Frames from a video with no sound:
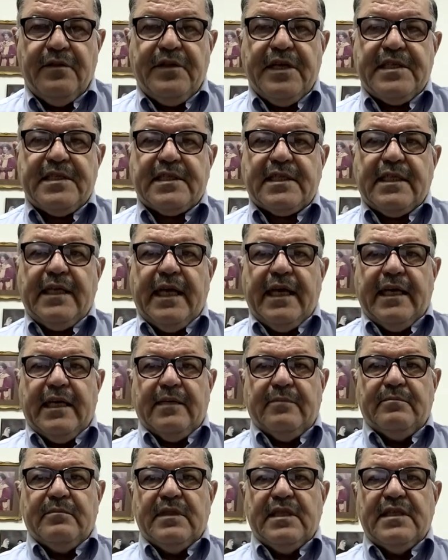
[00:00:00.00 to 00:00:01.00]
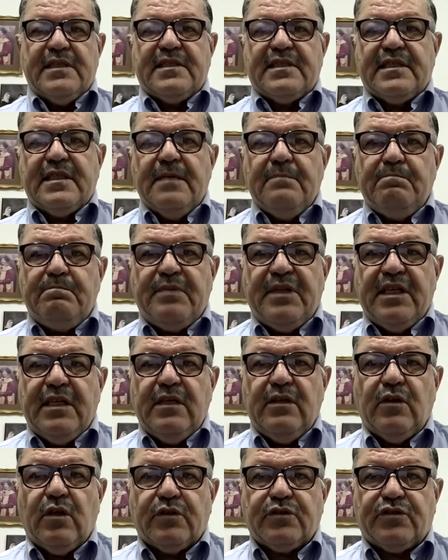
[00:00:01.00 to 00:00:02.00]
this claim is
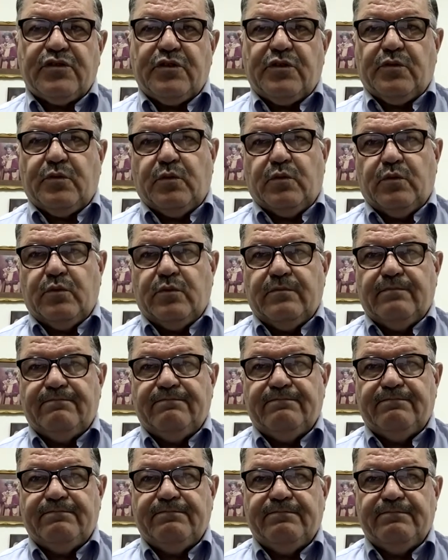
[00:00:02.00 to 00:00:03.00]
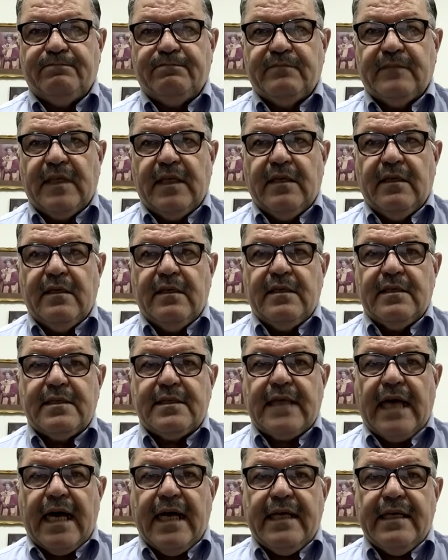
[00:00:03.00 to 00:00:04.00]
simply not true.
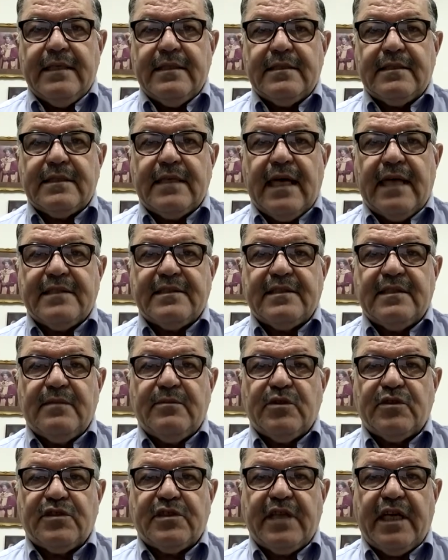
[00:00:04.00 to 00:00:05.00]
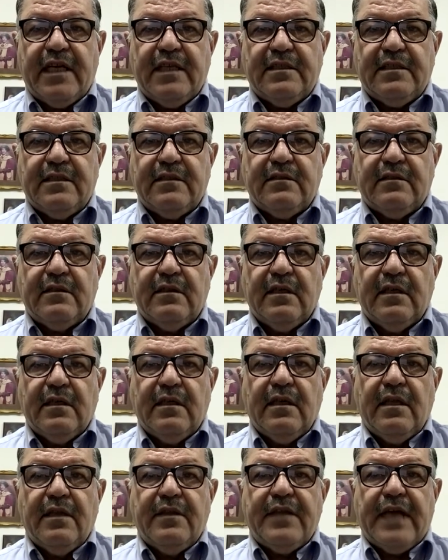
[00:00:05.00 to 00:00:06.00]
Science has demonstrated
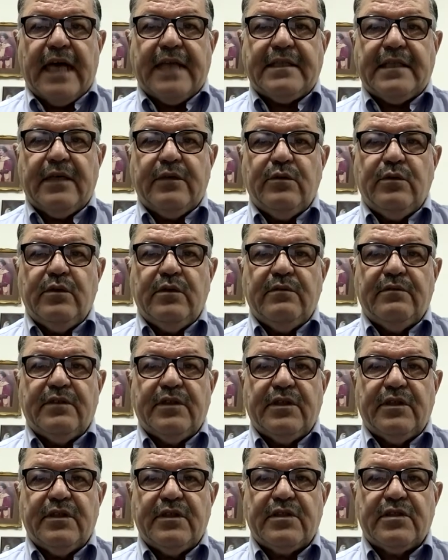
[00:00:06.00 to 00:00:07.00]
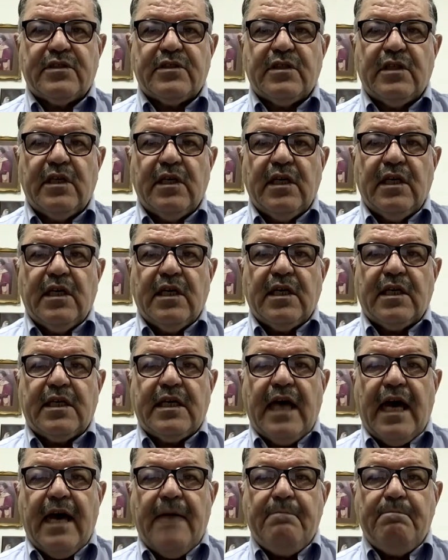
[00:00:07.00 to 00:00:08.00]
that a universe
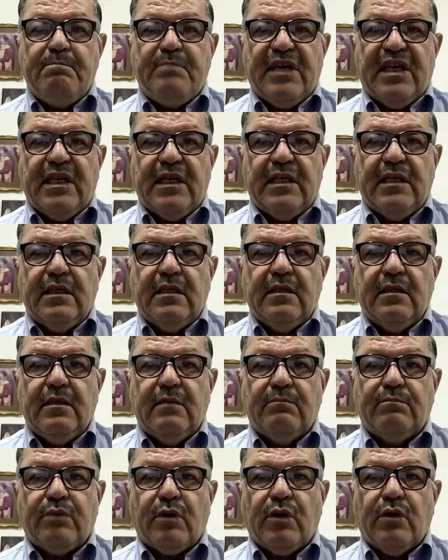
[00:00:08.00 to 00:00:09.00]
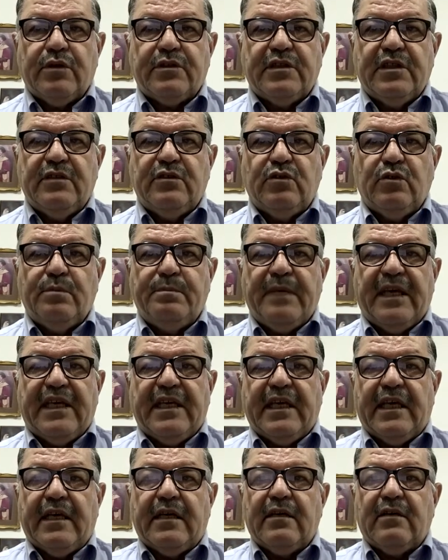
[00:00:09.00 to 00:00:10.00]
can be brought into
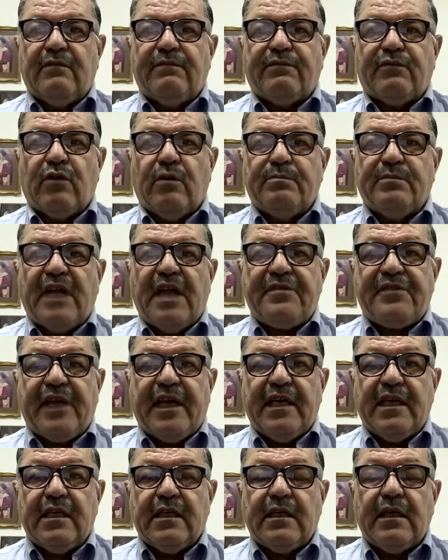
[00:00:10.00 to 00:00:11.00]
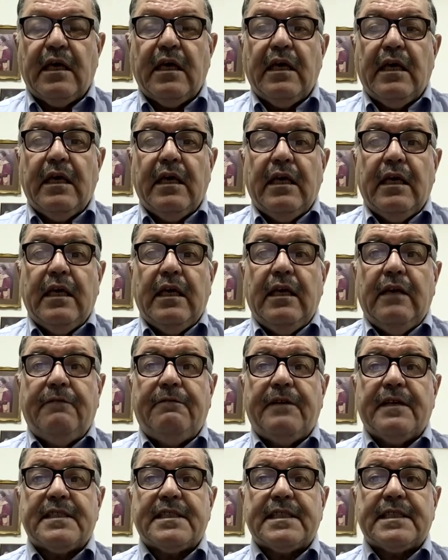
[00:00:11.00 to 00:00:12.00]
being from nothing
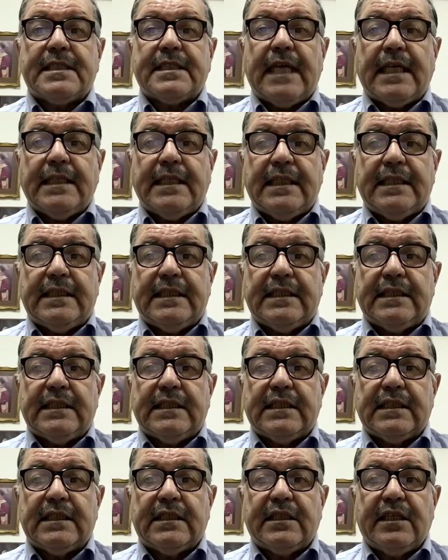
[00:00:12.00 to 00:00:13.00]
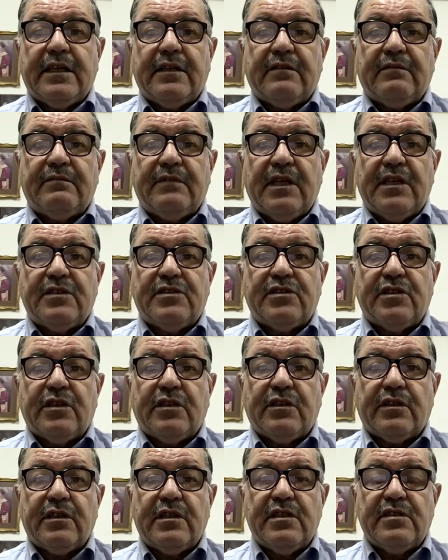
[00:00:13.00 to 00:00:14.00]
if a sudden
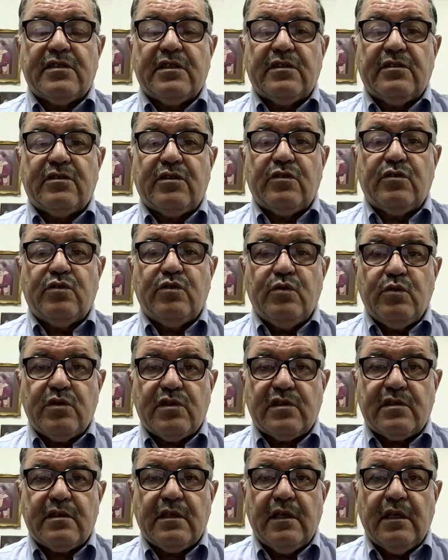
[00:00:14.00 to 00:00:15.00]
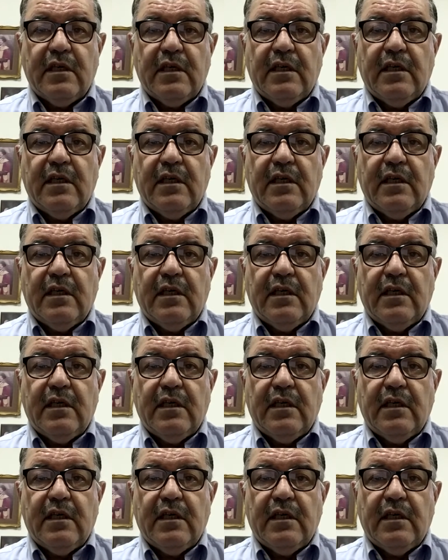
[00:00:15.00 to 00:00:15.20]
curvature is introduced